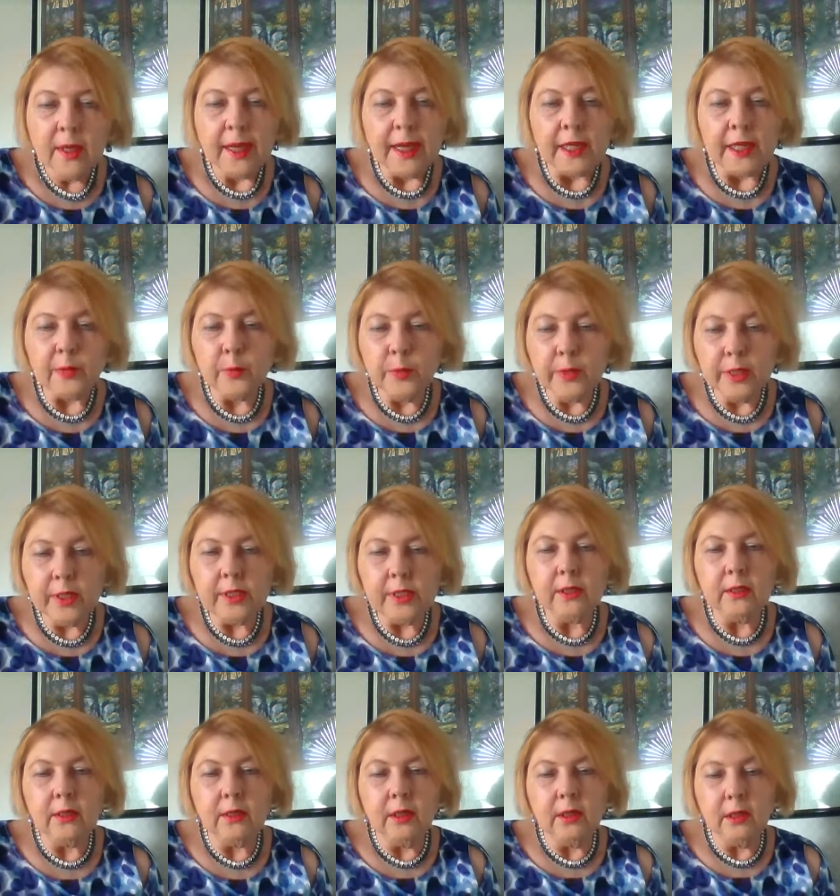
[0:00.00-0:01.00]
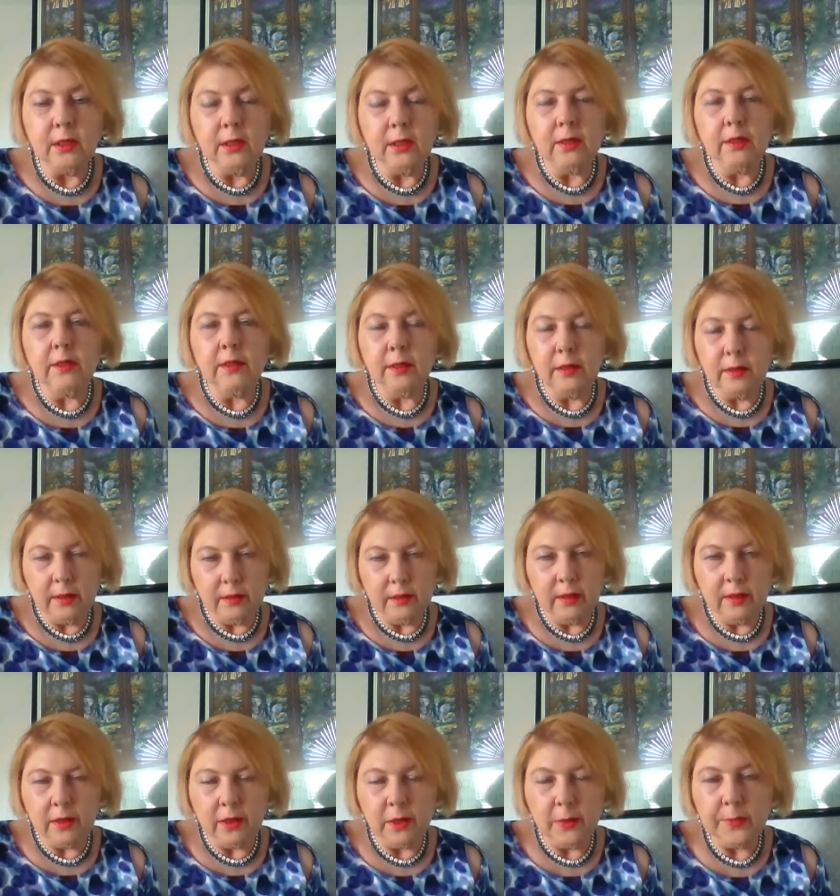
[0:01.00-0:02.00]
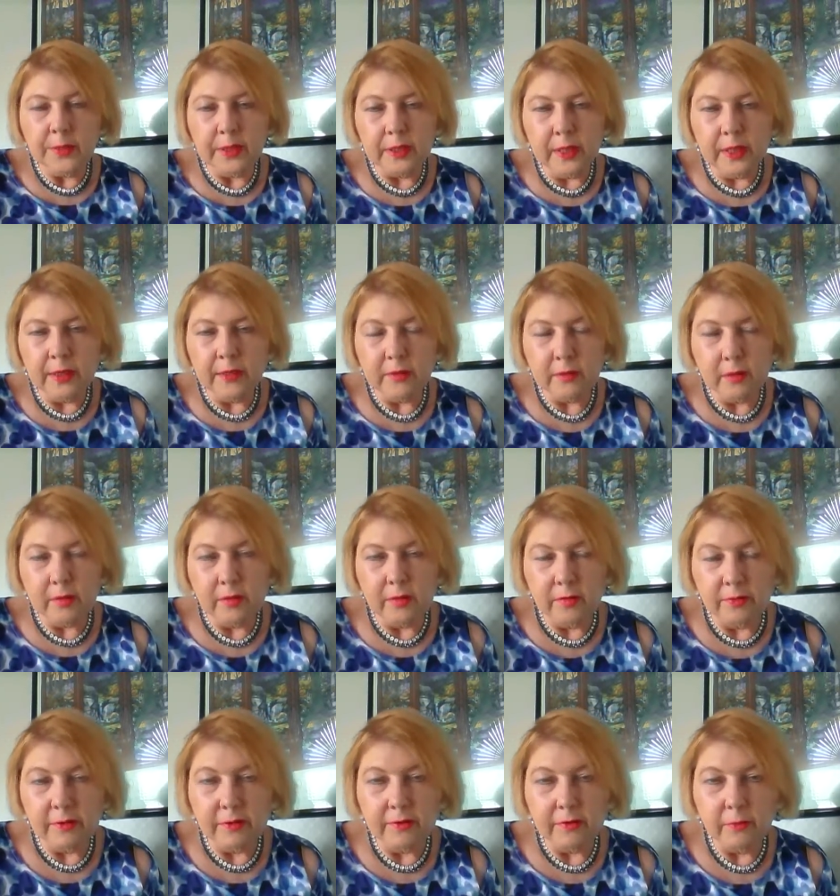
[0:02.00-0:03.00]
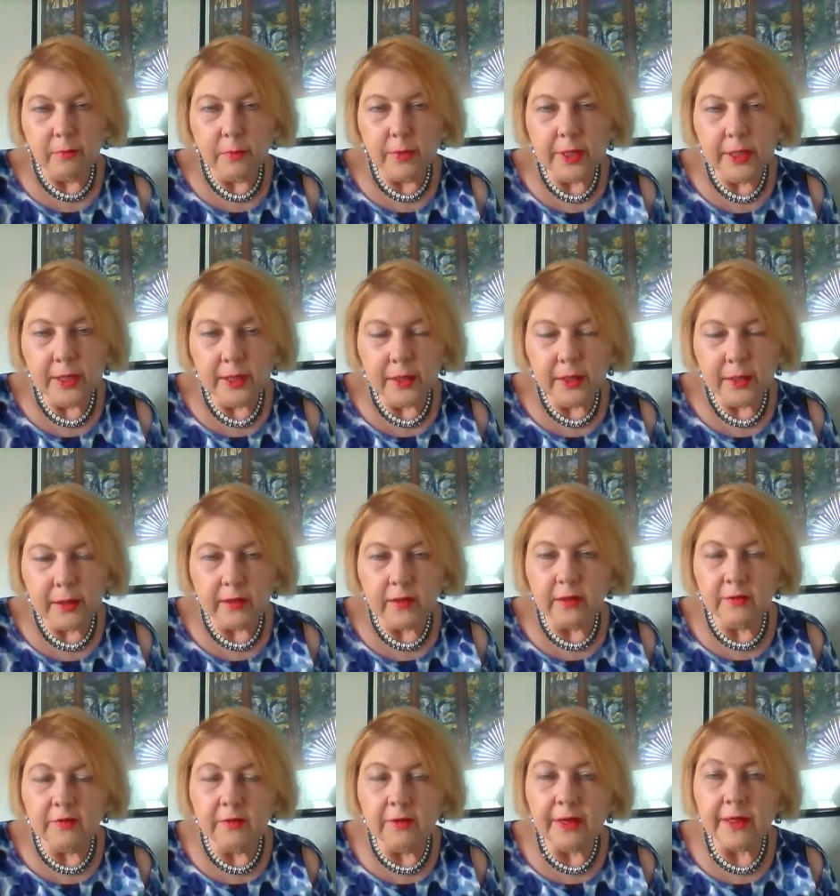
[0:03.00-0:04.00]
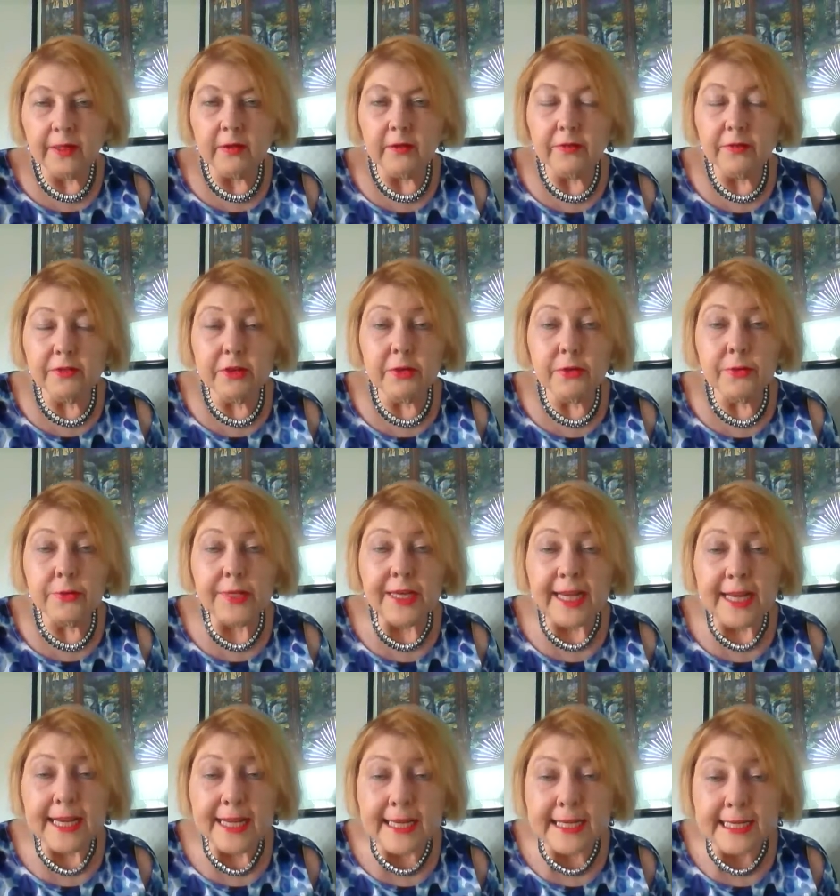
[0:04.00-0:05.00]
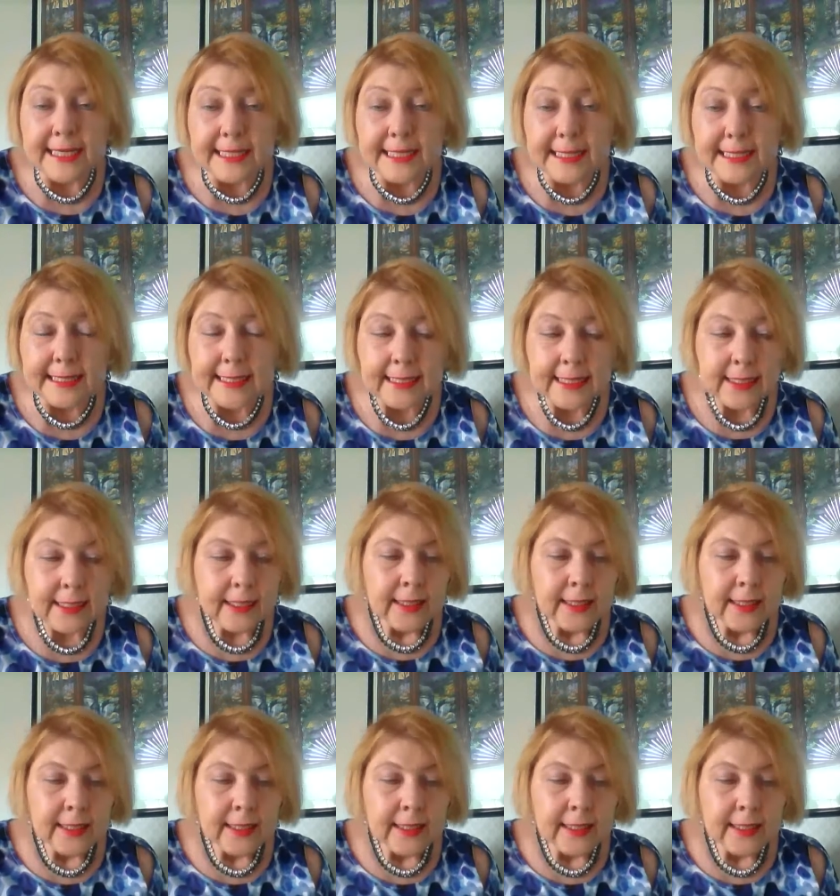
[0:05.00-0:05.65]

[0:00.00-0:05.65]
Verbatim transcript: And we are coming down to the fifth week and the final few days.